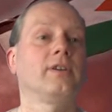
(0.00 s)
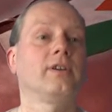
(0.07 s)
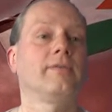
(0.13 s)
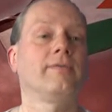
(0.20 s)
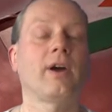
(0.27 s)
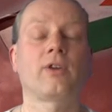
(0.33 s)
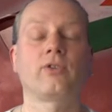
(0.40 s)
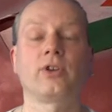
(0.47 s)

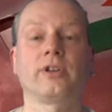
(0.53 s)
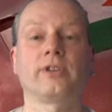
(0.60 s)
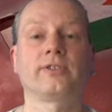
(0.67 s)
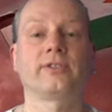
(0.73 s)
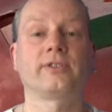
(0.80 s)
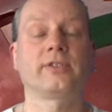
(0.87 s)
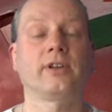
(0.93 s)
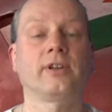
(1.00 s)

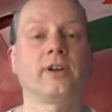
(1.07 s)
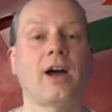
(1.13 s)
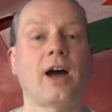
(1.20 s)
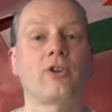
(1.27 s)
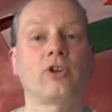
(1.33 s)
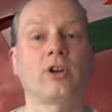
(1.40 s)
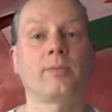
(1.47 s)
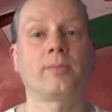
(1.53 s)
various
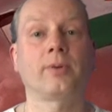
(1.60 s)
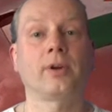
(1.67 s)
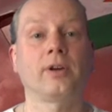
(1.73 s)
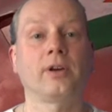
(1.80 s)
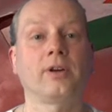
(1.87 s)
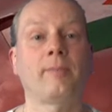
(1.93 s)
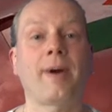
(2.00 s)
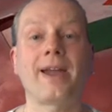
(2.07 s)
Arab
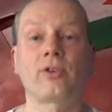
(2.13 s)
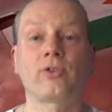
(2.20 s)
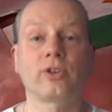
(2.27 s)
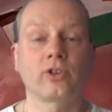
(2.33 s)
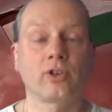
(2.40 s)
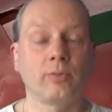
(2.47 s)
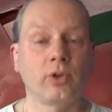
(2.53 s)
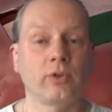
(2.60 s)
migrant
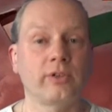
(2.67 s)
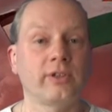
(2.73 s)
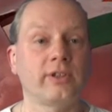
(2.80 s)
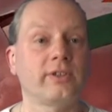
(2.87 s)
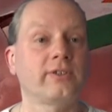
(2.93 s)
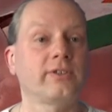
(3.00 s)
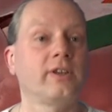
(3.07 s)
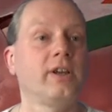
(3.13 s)

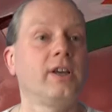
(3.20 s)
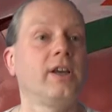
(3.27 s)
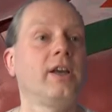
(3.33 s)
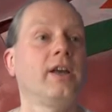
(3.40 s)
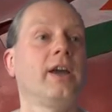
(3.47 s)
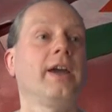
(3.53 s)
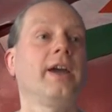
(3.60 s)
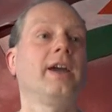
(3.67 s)
communities,
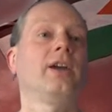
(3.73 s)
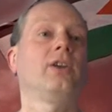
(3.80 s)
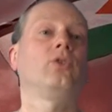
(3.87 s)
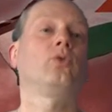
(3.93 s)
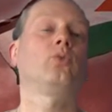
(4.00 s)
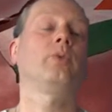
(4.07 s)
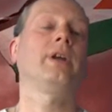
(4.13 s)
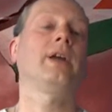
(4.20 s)
and
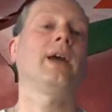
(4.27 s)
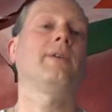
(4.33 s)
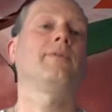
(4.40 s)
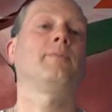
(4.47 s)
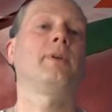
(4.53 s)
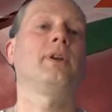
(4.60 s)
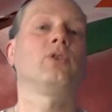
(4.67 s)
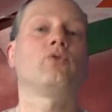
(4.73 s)
we have
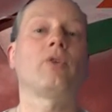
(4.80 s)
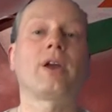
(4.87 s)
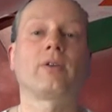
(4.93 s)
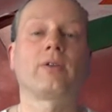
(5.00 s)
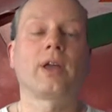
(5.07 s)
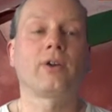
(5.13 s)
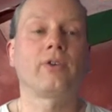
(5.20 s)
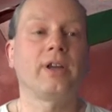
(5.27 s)
been
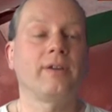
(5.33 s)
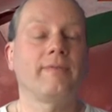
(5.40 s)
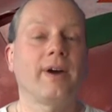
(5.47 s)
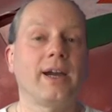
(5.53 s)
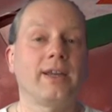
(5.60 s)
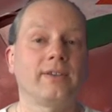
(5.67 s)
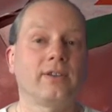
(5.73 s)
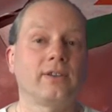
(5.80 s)
regularly
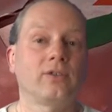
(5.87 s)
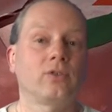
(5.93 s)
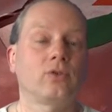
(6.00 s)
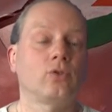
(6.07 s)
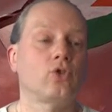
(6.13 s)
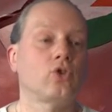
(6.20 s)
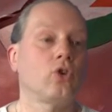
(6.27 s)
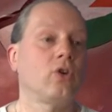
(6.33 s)
invited to
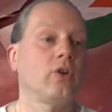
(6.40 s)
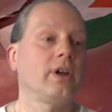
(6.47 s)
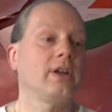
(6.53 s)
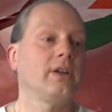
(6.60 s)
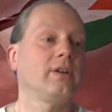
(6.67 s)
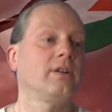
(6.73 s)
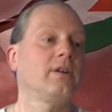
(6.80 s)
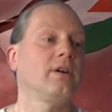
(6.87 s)

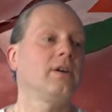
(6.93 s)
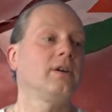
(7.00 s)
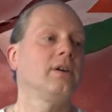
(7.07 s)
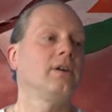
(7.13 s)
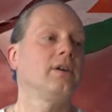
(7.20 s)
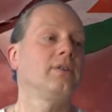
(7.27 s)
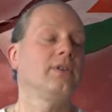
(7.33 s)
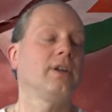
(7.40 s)
join
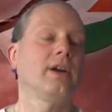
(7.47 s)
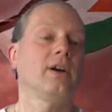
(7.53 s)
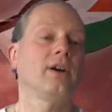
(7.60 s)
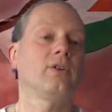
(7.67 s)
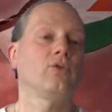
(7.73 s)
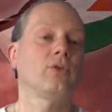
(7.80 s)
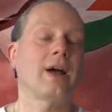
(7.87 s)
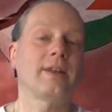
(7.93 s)
their
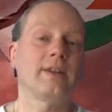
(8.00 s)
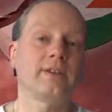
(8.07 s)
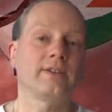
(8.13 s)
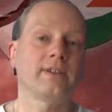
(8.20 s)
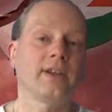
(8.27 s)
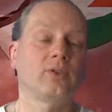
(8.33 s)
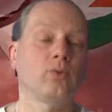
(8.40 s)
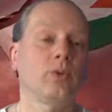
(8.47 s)
rallies,
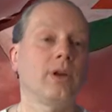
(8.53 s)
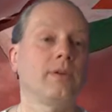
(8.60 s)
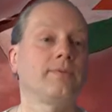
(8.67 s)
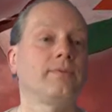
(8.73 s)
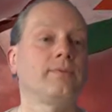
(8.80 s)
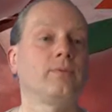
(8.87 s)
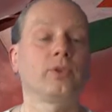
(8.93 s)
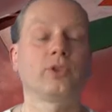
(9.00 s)
and
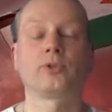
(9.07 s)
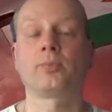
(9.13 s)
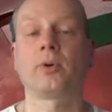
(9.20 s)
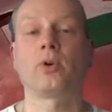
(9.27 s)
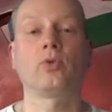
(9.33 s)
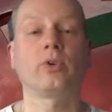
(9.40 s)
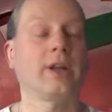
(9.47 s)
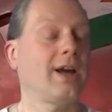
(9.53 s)
we
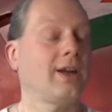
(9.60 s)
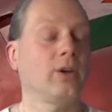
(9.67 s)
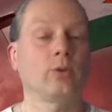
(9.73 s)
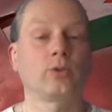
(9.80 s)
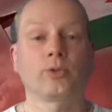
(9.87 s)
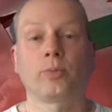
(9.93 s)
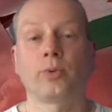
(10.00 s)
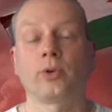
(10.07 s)
spoke. I
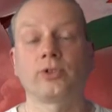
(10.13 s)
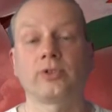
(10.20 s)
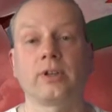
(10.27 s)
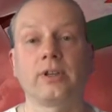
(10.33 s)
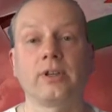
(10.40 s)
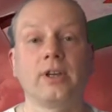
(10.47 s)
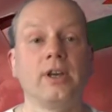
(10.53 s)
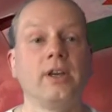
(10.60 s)
also personally
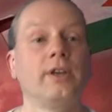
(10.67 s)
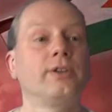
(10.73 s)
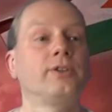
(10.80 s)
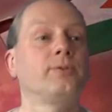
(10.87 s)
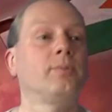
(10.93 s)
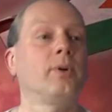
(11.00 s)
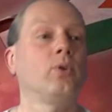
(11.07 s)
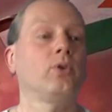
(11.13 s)

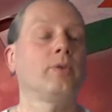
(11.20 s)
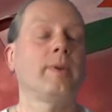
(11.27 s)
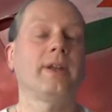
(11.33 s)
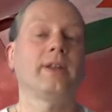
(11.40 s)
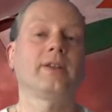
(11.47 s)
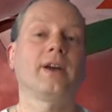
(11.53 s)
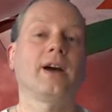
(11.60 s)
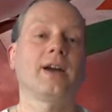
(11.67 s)
spoke many
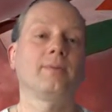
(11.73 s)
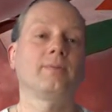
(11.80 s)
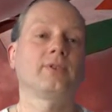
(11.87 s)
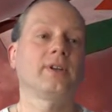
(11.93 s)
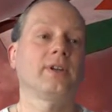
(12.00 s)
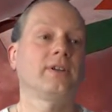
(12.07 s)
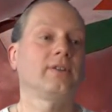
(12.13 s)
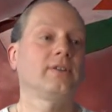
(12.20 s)
times
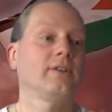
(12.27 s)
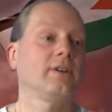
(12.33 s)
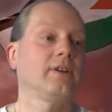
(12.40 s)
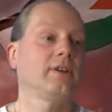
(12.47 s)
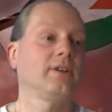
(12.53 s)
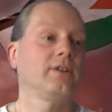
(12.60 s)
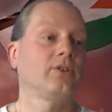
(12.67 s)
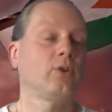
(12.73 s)
at
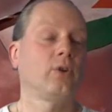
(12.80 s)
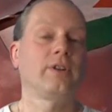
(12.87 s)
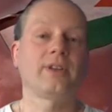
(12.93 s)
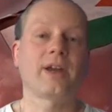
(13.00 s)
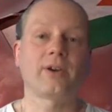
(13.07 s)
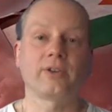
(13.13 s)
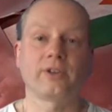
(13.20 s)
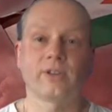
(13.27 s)
solidarity